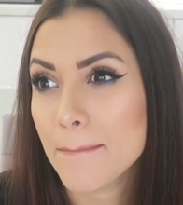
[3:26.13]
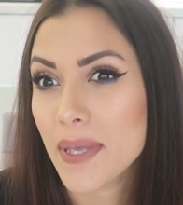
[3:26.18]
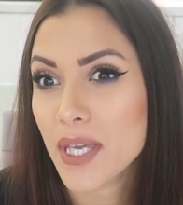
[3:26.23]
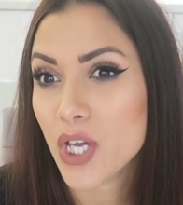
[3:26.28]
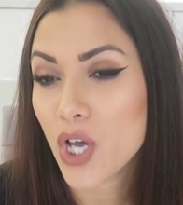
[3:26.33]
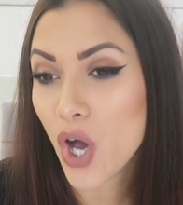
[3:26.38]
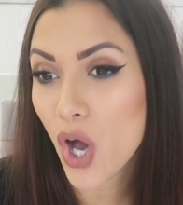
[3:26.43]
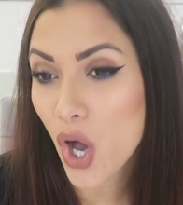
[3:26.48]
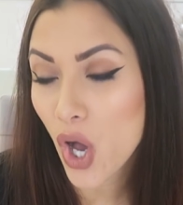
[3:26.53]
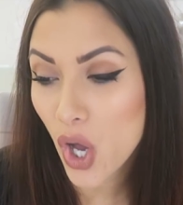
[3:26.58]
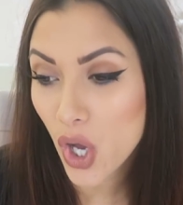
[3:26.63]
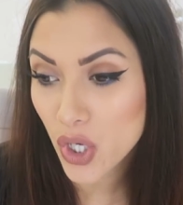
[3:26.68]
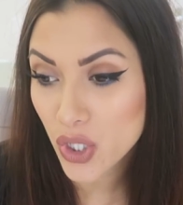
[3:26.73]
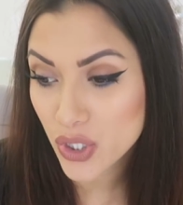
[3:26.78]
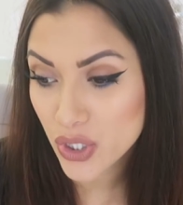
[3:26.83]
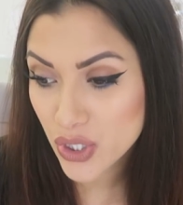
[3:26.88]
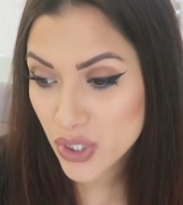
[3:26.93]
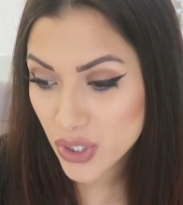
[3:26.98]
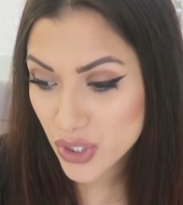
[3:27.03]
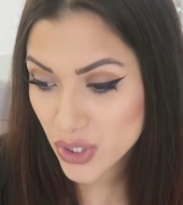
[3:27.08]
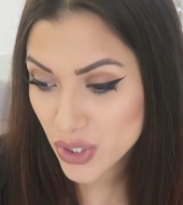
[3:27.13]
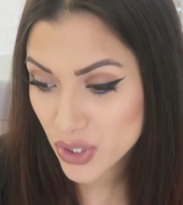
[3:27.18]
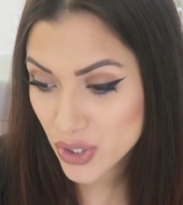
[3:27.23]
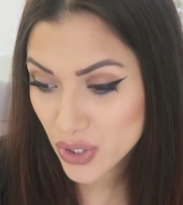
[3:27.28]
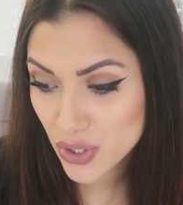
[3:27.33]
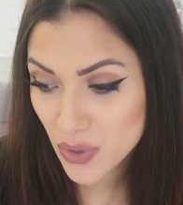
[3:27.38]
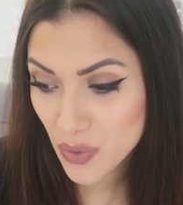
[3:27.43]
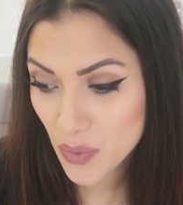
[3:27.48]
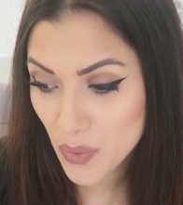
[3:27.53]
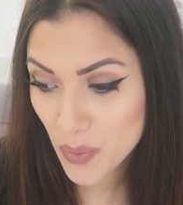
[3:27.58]
because
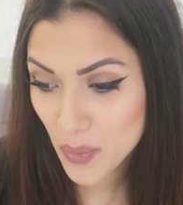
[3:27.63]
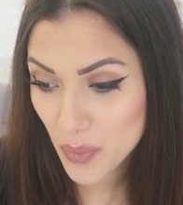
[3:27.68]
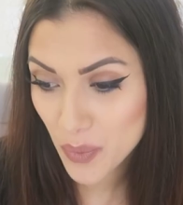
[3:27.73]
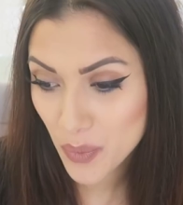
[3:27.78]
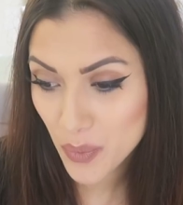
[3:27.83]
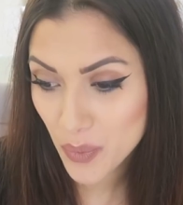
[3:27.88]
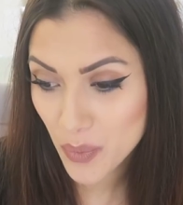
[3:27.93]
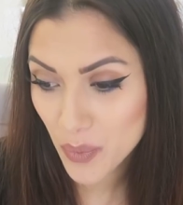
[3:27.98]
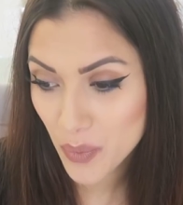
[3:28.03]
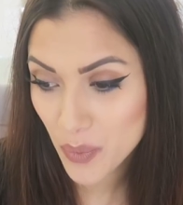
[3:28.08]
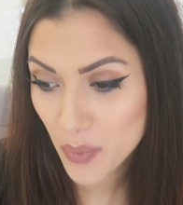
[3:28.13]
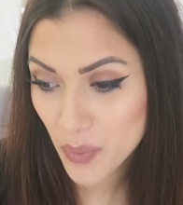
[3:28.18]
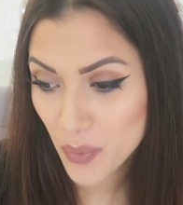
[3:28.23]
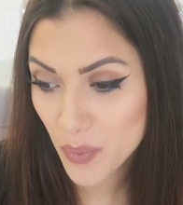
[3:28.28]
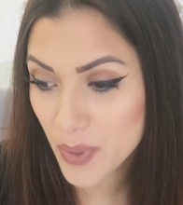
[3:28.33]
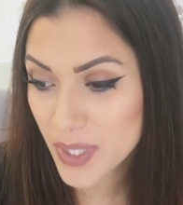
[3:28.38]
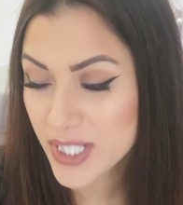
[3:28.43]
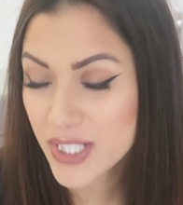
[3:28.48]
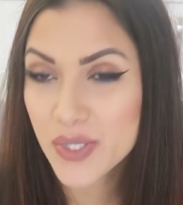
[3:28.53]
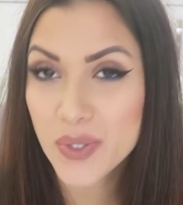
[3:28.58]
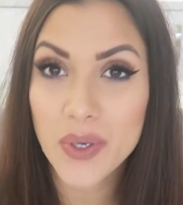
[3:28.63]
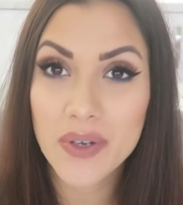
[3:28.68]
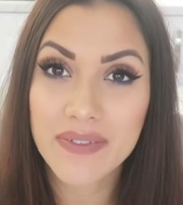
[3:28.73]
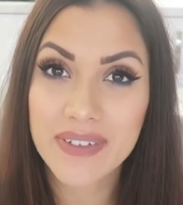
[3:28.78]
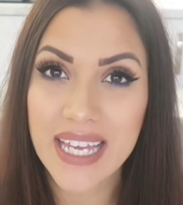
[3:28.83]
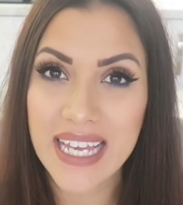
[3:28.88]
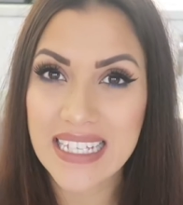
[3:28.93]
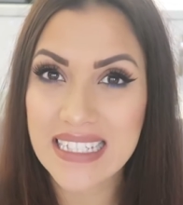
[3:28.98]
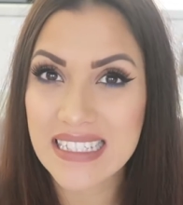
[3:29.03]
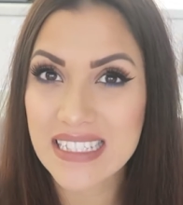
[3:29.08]
we sort
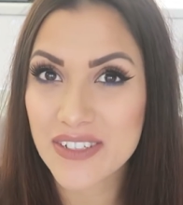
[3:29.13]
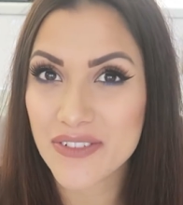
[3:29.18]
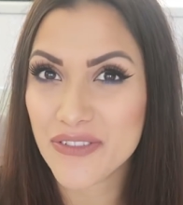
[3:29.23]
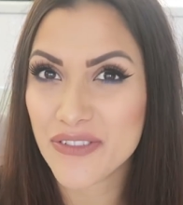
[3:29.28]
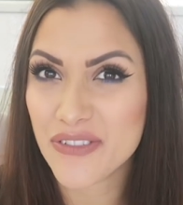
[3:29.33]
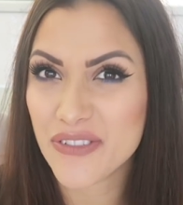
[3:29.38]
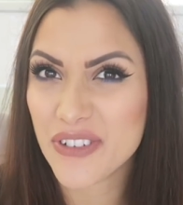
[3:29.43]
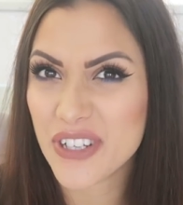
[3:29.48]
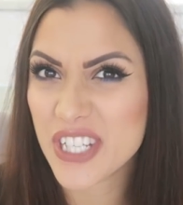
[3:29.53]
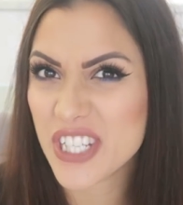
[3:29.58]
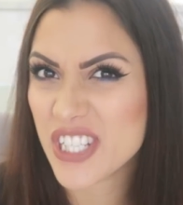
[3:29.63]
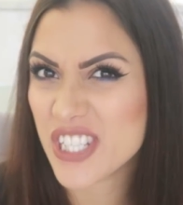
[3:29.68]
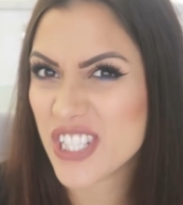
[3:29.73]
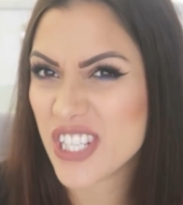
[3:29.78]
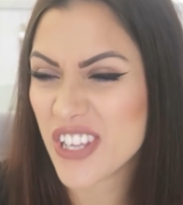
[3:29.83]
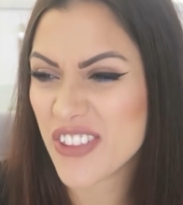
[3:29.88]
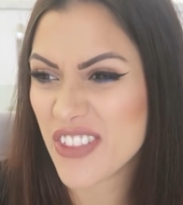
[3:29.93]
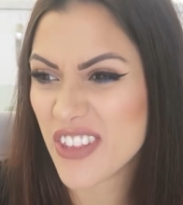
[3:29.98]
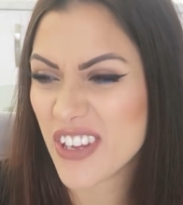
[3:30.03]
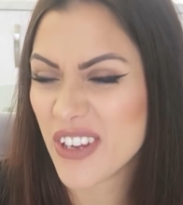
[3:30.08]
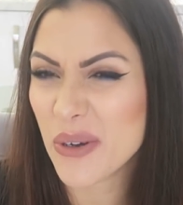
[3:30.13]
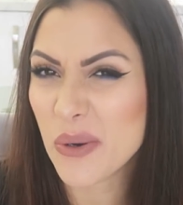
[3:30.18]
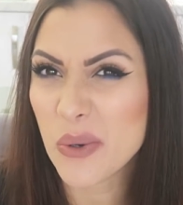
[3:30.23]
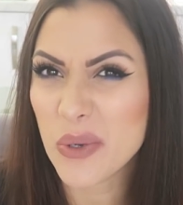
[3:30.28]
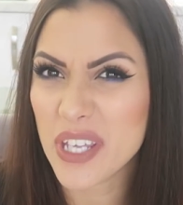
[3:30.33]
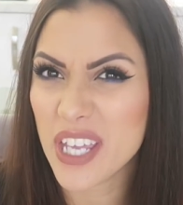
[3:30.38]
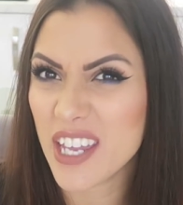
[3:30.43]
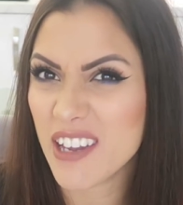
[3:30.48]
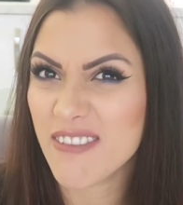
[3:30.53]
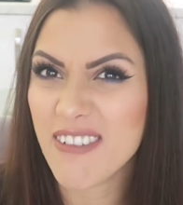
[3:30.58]
of get stuff for each other
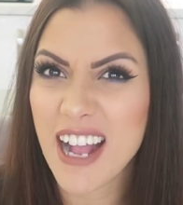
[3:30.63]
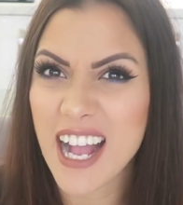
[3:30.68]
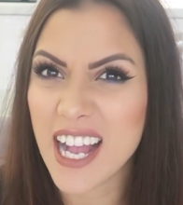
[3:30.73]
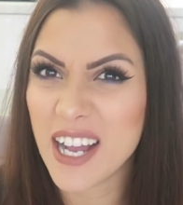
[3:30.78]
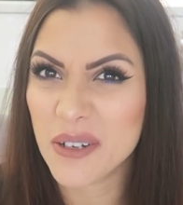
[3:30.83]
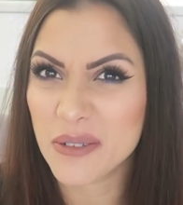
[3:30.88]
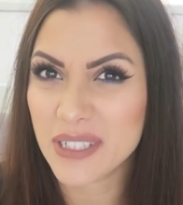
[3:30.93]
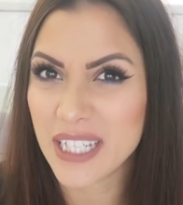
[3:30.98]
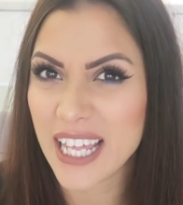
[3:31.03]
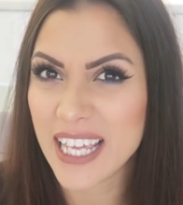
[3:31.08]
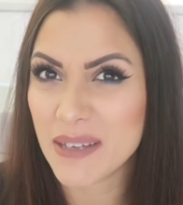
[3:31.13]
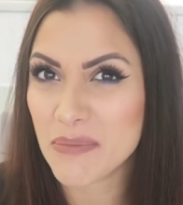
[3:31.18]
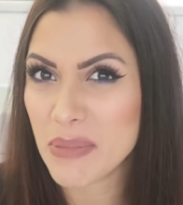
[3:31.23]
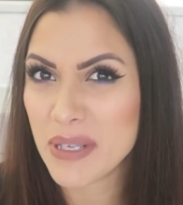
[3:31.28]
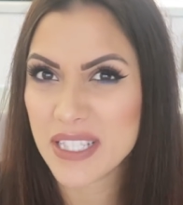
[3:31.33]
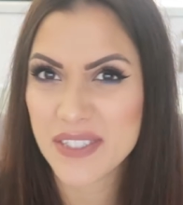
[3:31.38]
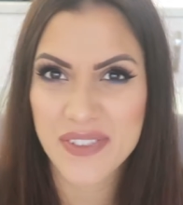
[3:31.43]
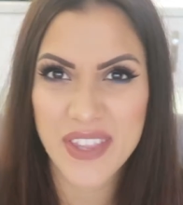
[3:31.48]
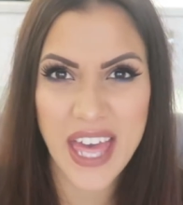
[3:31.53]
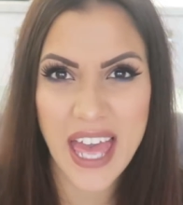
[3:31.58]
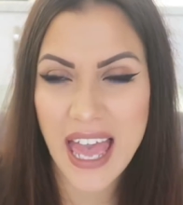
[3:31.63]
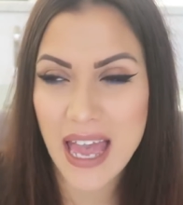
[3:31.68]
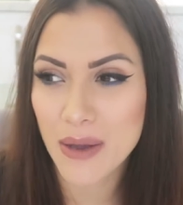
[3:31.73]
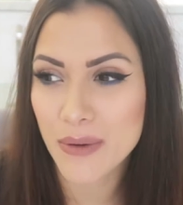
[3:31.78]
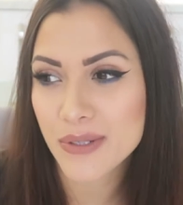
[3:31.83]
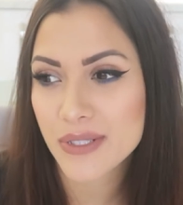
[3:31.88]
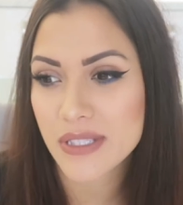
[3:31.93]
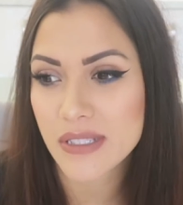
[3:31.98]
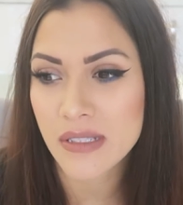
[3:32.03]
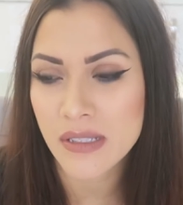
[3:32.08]
all year round, like bits of the
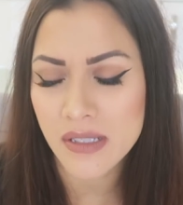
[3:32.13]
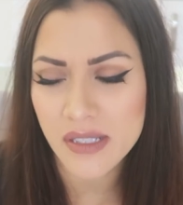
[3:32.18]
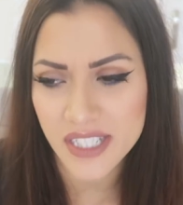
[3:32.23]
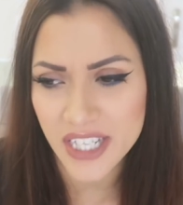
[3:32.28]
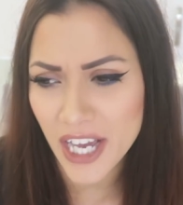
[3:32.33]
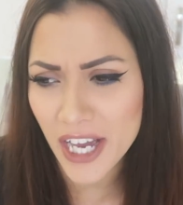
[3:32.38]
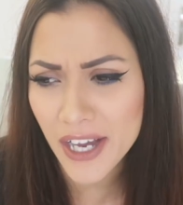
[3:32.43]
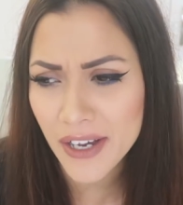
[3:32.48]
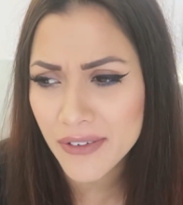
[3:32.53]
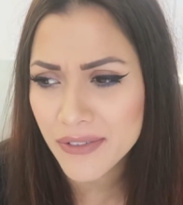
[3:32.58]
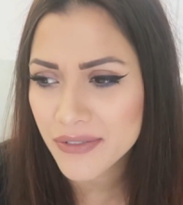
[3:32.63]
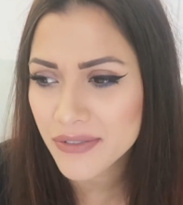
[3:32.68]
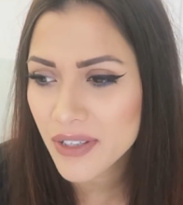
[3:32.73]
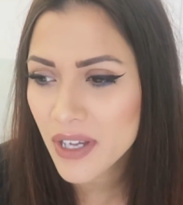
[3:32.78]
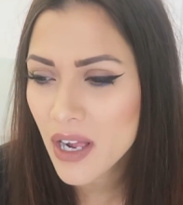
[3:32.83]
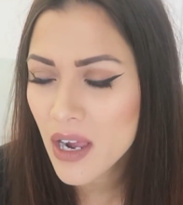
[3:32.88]
house and stuff.